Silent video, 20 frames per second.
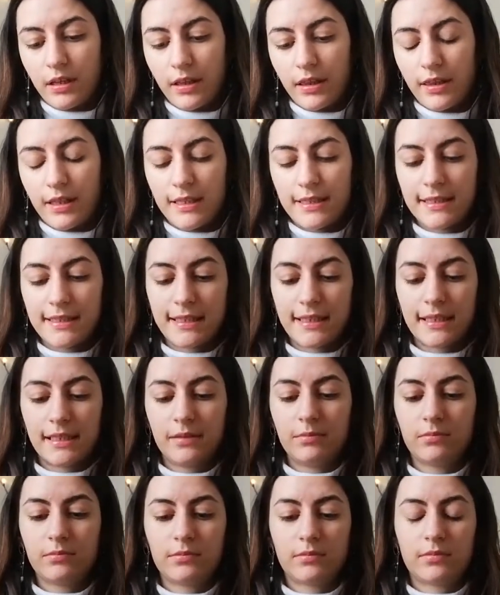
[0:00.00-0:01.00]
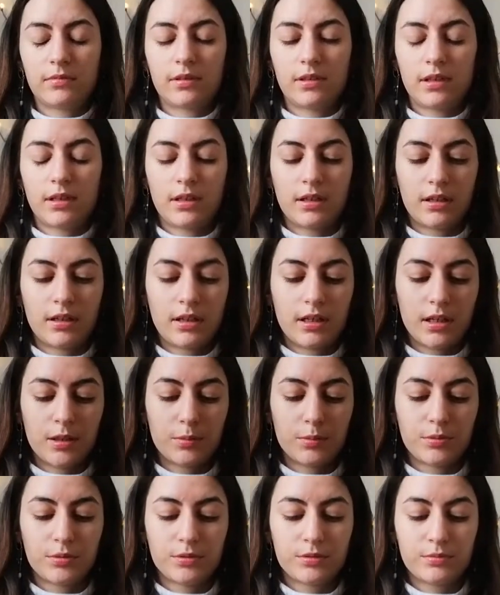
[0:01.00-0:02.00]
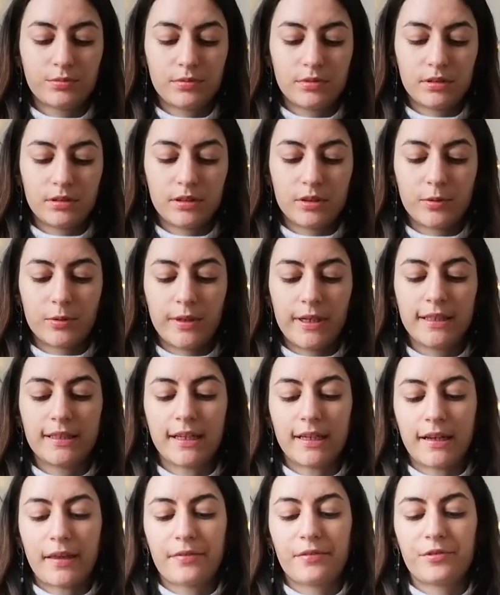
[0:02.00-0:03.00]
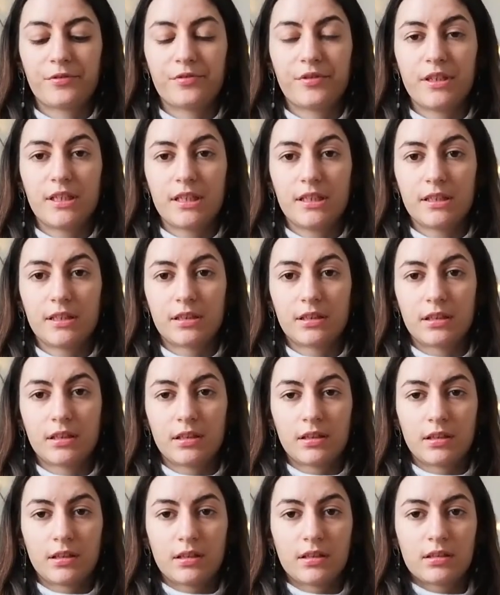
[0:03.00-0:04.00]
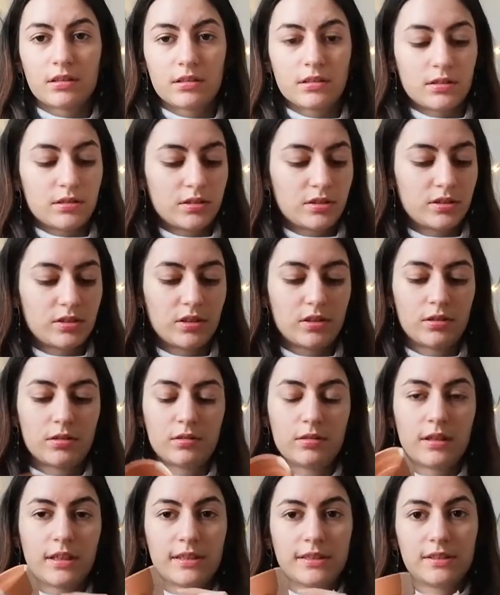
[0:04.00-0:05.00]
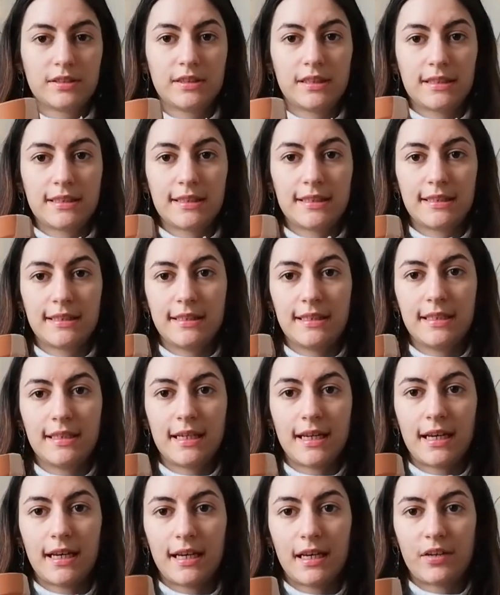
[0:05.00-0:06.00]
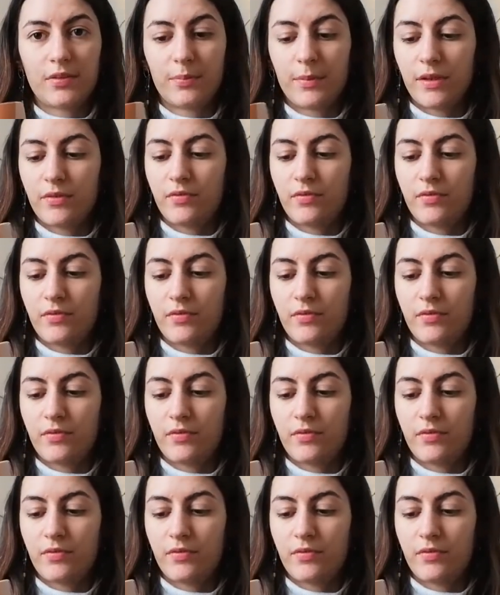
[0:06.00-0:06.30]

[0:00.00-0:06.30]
this time I will create another V. So as you can see, I have my